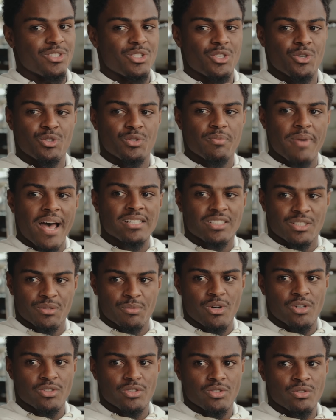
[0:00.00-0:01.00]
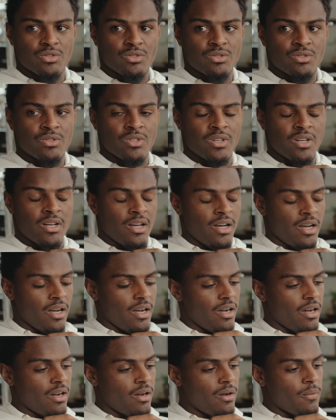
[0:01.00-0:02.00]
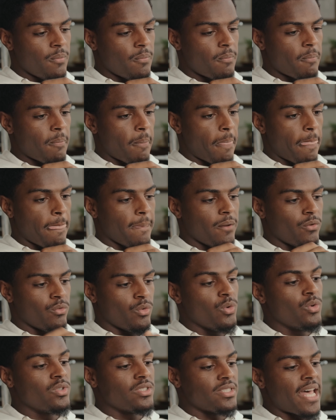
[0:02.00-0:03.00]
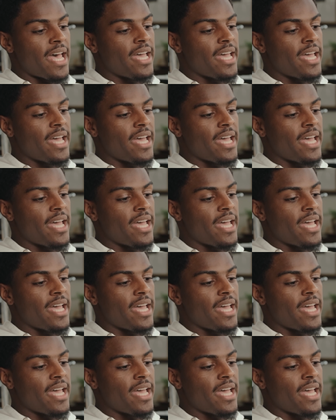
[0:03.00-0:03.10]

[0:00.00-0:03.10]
huge basketball school. What was